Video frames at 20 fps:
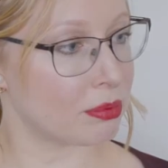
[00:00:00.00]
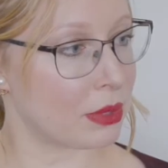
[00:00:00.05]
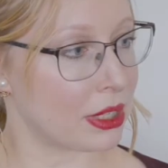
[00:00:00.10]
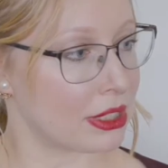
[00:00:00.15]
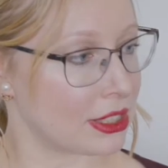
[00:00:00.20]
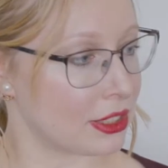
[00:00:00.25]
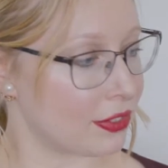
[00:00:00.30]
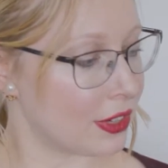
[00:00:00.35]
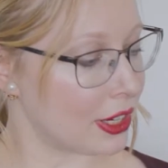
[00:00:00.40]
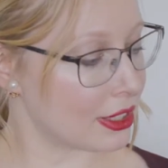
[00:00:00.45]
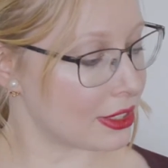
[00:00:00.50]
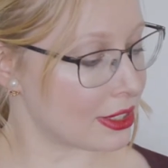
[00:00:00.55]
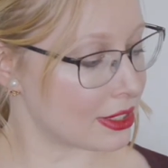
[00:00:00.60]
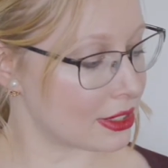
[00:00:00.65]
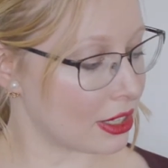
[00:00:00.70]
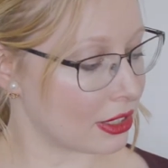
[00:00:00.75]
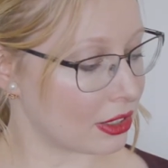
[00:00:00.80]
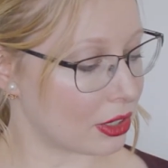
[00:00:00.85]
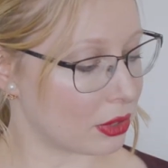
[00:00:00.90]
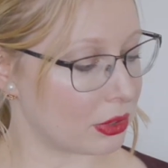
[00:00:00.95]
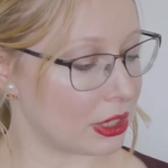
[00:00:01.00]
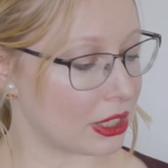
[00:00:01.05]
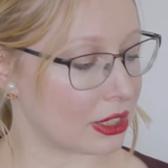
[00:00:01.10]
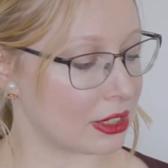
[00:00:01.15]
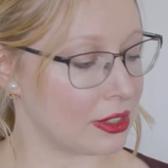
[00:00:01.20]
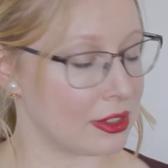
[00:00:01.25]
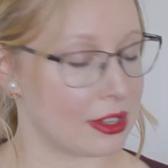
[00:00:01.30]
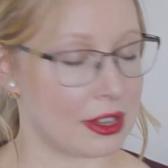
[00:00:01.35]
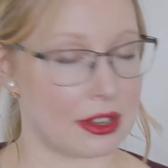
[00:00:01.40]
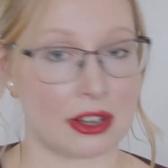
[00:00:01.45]
But if I understand
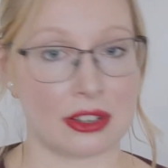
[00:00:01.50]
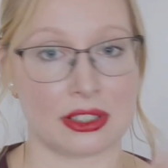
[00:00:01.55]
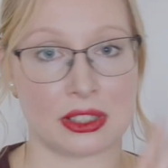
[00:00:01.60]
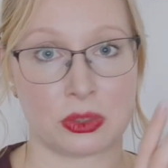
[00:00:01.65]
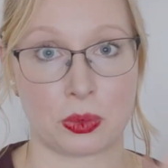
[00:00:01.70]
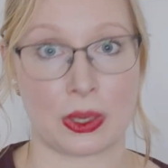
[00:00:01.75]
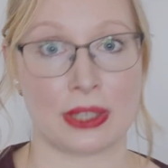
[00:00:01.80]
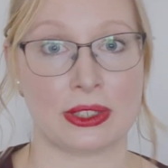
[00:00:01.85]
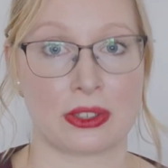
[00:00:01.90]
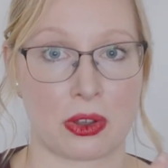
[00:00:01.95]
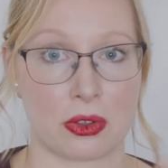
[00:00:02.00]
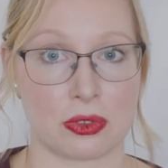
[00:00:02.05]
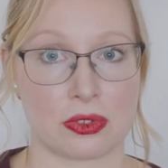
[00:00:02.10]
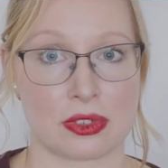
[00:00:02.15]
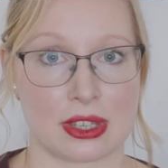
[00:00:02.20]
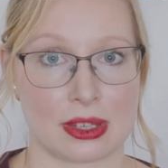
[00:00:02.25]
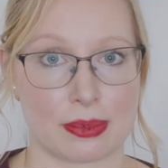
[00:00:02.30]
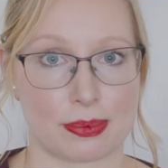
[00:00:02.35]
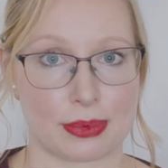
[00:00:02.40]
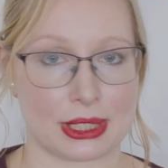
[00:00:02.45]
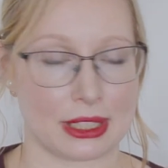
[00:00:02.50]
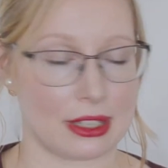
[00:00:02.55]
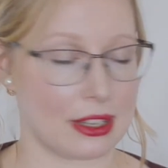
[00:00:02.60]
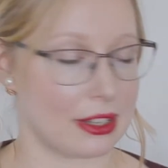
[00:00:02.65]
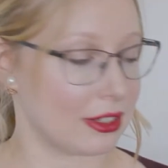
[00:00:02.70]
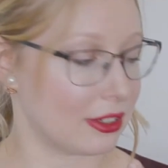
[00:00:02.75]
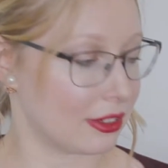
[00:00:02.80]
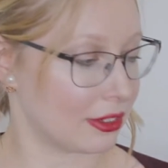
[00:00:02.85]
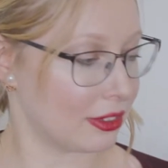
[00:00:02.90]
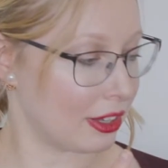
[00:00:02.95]
correctly, they are in one concept,
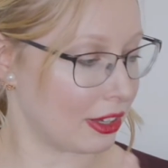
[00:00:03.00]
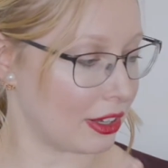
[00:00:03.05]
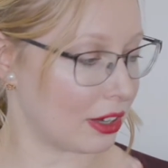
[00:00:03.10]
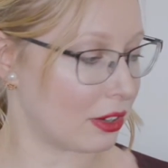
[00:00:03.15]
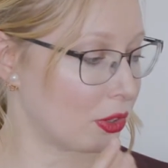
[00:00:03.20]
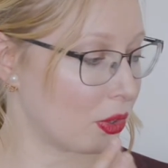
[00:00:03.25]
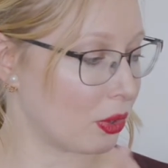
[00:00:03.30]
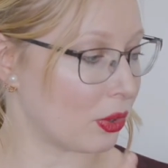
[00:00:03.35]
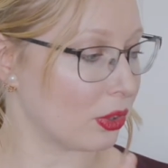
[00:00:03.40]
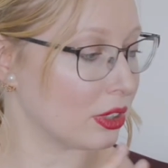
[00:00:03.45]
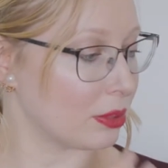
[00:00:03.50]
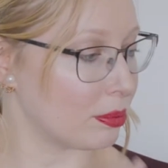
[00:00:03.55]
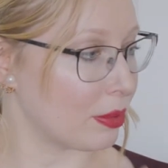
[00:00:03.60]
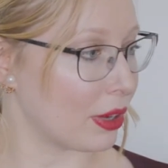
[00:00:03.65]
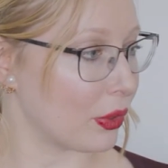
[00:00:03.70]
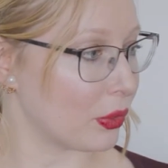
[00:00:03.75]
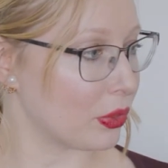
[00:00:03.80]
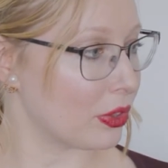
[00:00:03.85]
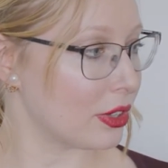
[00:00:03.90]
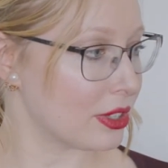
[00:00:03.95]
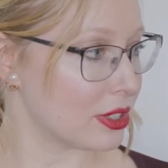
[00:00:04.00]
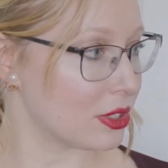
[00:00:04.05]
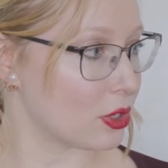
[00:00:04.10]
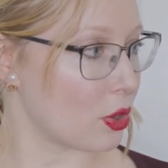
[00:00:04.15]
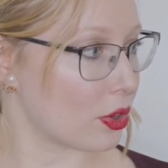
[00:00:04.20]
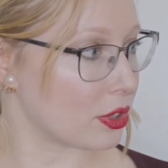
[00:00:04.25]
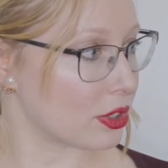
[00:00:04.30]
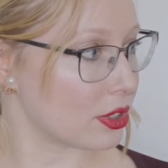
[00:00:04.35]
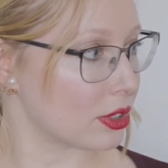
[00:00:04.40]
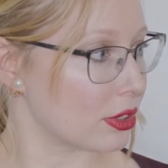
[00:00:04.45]
like they are all about this
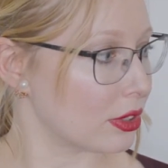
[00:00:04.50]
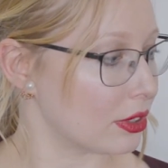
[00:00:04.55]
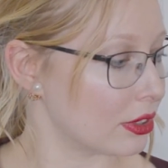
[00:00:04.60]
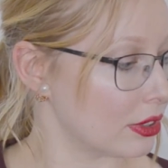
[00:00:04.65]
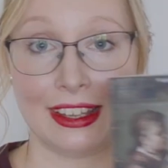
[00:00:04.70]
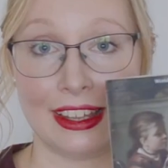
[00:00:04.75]
doctor.